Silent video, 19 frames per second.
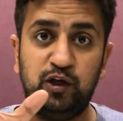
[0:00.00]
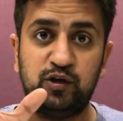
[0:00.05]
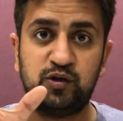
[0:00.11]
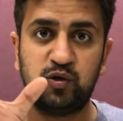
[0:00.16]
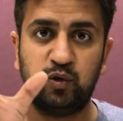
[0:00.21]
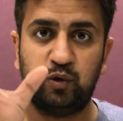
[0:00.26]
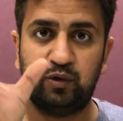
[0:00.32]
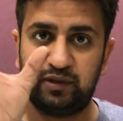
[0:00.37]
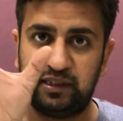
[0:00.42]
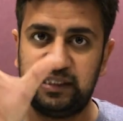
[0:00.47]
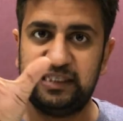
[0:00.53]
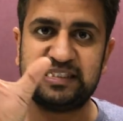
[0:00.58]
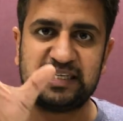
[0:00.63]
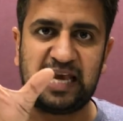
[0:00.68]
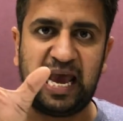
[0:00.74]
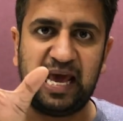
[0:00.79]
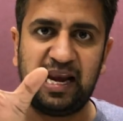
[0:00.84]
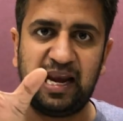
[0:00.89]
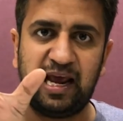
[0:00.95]
So the
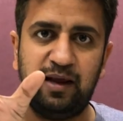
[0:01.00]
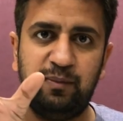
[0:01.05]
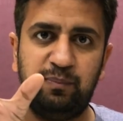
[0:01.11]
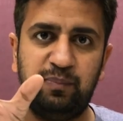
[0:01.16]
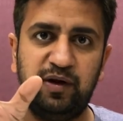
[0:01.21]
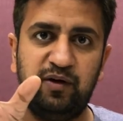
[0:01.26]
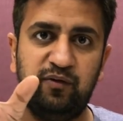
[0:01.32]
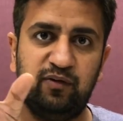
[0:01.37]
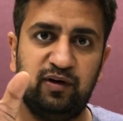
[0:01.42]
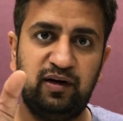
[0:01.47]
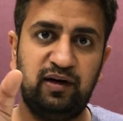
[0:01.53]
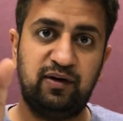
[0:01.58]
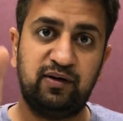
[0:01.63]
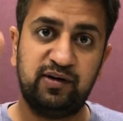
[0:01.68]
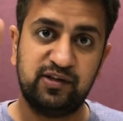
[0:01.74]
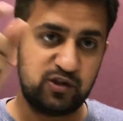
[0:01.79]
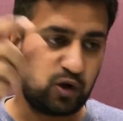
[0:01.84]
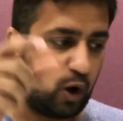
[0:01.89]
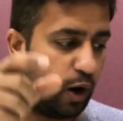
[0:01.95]
scan IP will
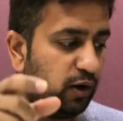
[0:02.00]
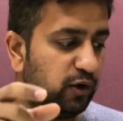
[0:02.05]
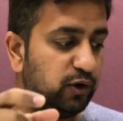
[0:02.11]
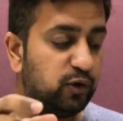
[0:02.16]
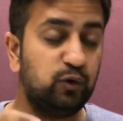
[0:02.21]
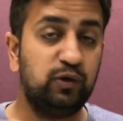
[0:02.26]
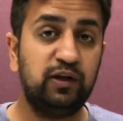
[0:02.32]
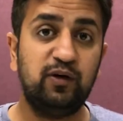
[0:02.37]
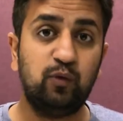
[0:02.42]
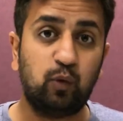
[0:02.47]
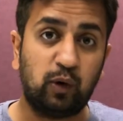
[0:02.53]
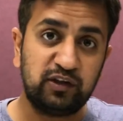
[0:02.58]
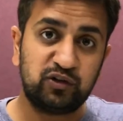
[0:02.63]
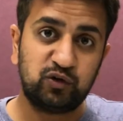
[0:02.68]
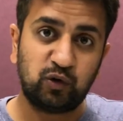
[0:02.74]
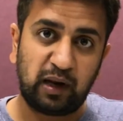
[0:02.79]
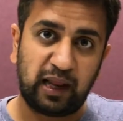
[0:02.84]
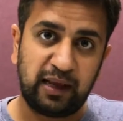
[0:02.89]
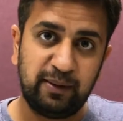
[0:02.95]
resolve to the
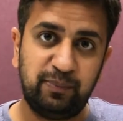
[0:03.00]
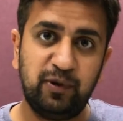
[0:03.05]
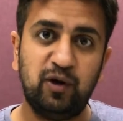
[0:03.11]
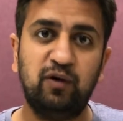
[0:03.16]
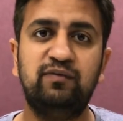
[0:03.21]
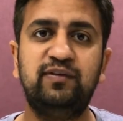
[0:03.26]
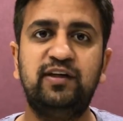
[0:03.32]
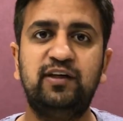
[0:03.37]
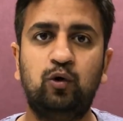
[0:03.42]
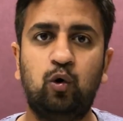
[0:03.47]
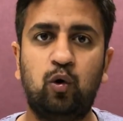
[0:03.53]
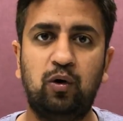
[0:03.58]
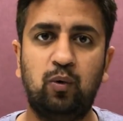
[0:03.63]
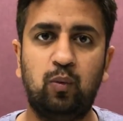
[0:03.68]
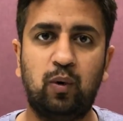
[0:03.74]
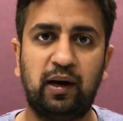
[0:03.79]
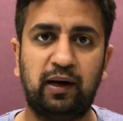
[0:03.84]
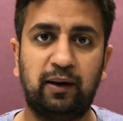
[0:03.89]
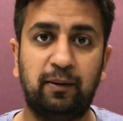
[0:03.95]
virtual IP of the
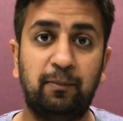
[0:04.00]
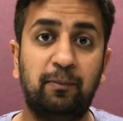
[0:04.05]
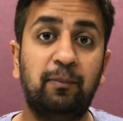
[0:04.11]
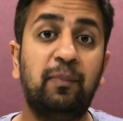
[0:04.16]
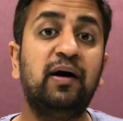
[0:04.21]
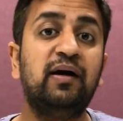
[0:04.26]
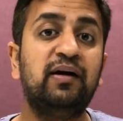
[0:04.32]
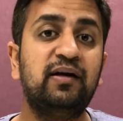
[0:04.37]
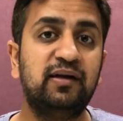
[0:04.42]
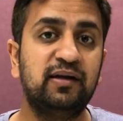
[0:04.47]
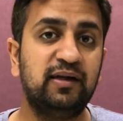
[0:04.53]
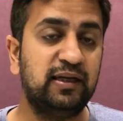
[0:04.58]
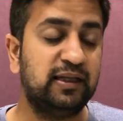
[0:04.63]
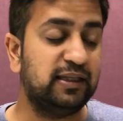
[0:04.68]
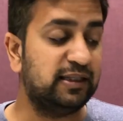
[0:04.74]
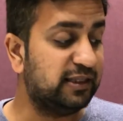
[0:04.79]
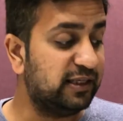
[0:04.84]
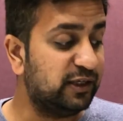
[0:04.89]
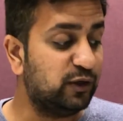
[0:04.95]
node 1, but
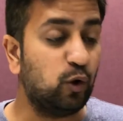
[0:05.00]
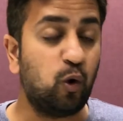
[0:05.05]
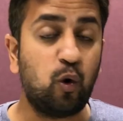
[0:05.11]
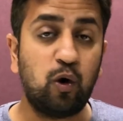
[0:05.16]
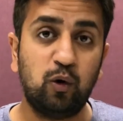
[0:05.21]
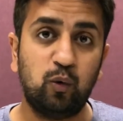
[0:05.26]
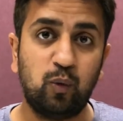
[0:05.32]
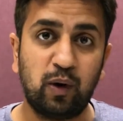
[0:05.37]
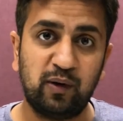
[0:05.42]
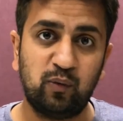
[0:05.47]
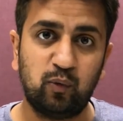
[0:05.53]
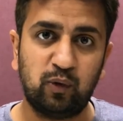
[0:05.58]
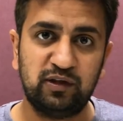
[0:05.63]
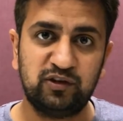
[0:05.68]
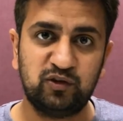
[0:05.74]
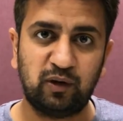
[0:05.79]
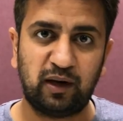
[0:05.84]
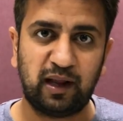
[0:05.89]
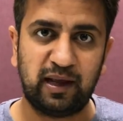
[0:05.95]
the node 1
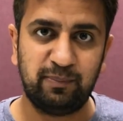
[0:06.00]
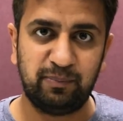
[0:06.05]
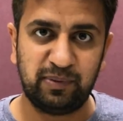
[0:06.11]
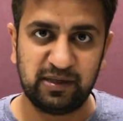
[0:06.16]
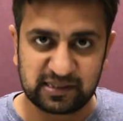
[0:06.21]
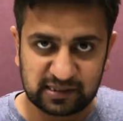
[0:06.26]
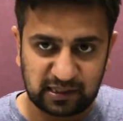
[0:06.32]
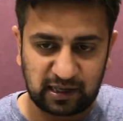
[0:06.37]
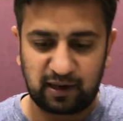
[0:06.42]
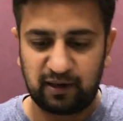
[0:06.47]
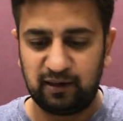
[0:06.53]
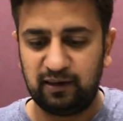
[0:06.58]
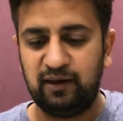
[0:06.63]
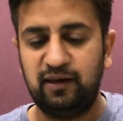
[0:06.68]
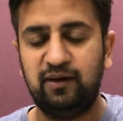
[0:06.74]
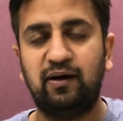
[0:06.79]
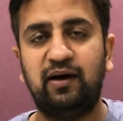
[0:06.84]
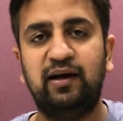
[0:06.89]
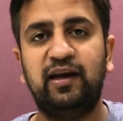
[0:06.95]
virtual IP is
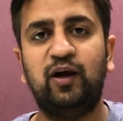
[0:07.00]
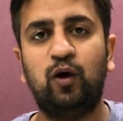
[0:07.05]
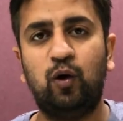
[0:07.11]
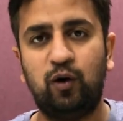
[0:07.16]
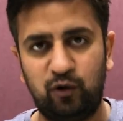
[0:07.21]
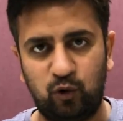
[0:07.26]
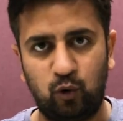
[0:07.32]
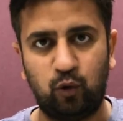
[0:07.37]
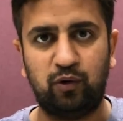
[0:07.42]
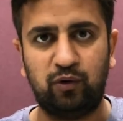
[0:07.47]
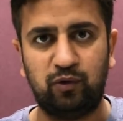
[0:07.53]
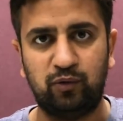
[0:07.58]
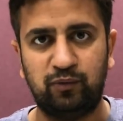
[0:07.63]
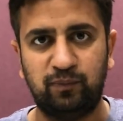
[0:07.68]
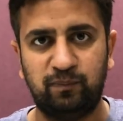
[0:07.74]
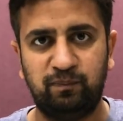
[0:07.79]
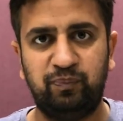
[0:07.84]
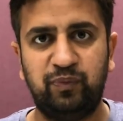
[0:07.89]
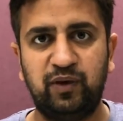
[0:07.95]
currently running on node
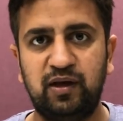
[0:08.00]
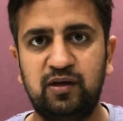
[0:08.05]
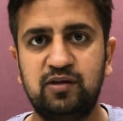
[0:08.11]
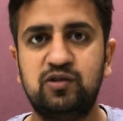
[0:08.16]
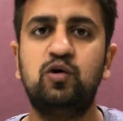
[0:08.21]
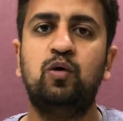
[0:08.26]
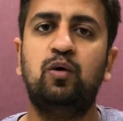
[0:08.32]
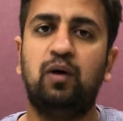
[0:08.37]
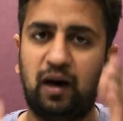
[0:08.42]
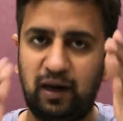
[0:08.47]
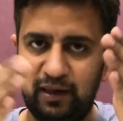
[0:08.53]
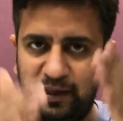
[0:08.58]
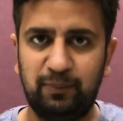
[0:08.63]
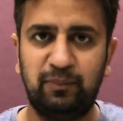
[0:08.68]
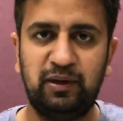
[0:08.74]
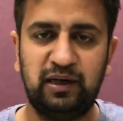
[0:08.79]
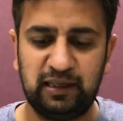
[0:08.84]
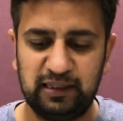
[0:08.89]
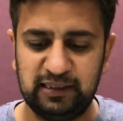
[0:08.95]
2. So
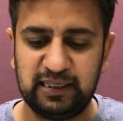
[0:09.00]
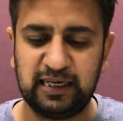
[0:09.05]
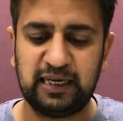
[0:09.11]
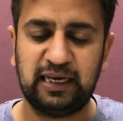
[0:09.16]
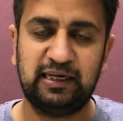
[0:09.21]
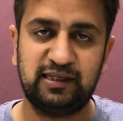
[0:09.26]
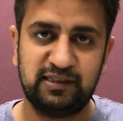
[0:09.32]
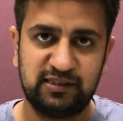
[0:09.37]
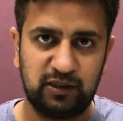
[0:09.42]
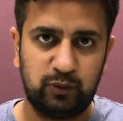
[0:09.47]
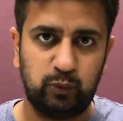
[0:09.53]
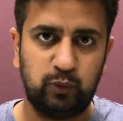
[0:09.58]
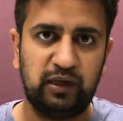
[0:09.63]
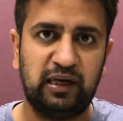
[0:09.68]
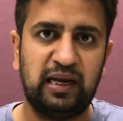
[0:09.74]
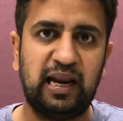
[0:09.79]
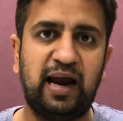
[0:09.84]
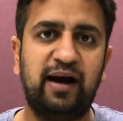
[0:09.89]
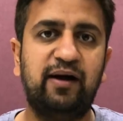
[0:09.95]
ultimately the connection
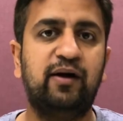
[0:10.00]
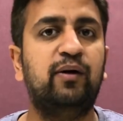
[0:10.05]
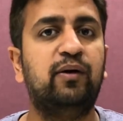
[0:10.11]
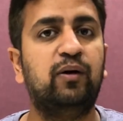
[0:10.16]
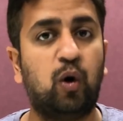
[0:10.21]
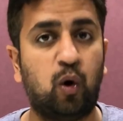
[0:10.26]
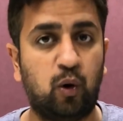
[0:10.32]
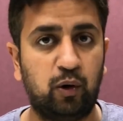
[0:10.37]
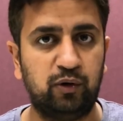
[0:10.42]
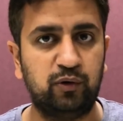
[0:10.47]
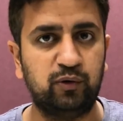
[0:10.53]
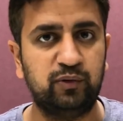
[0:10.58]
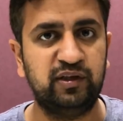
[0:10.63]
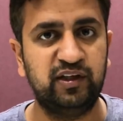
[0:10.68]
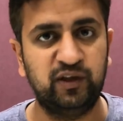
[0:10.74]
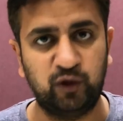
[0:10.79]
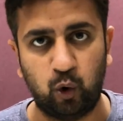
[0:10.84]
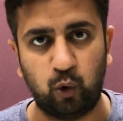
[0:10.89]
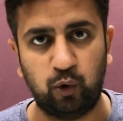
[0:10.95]
will land onto
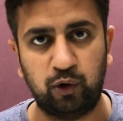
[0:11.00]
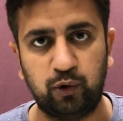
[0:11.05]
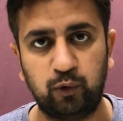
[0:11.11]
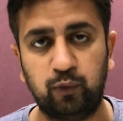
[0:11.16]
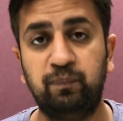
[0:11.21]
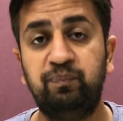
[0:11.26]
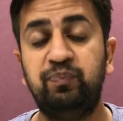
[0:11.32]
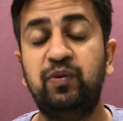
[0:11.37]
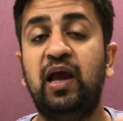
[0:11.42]
the node 2.